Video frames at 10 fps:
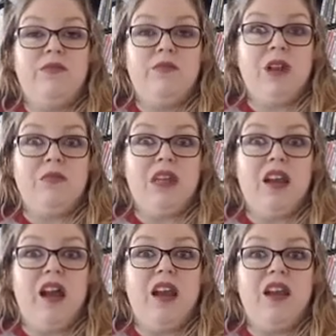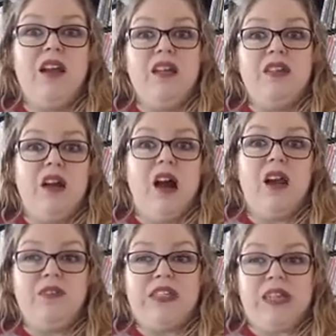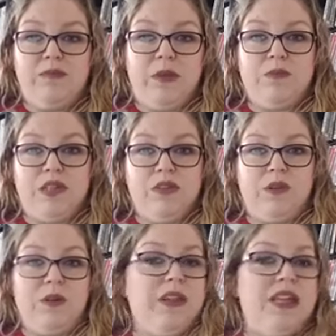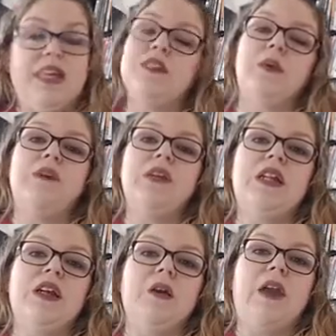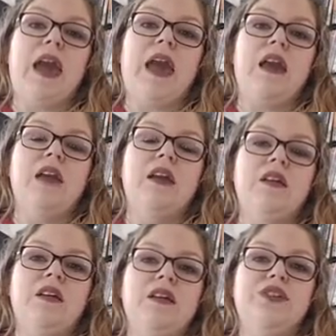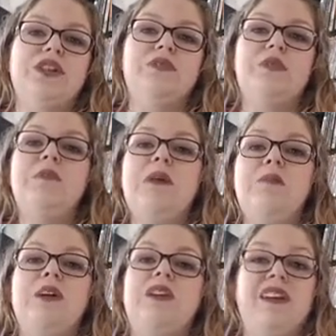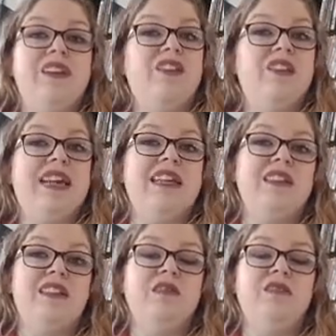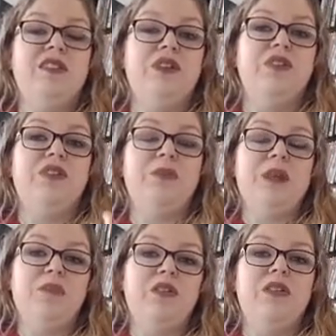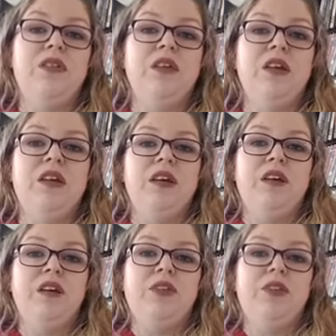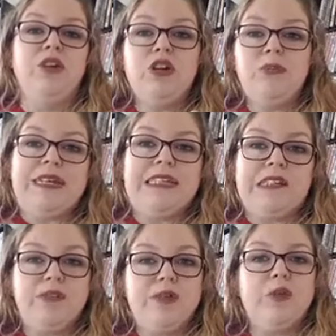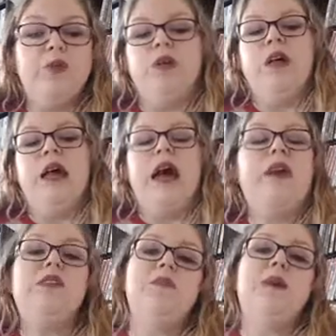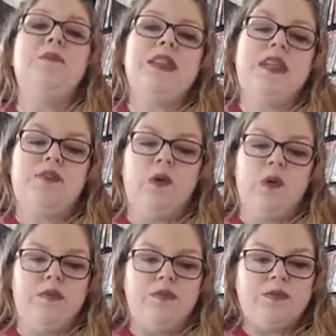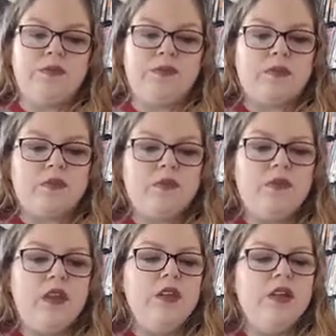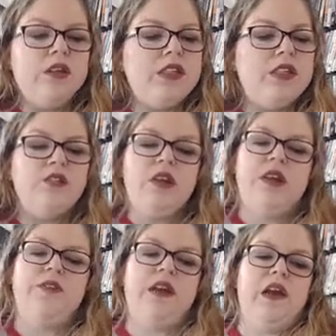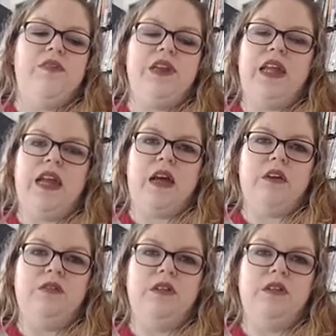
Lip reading: Probably not. All of us have bumps in the road, and that's perfectly okay. Just remember, they're kids, they're people. They're little pieces of you. Have some empathy for them. They're still trying to figure everything out.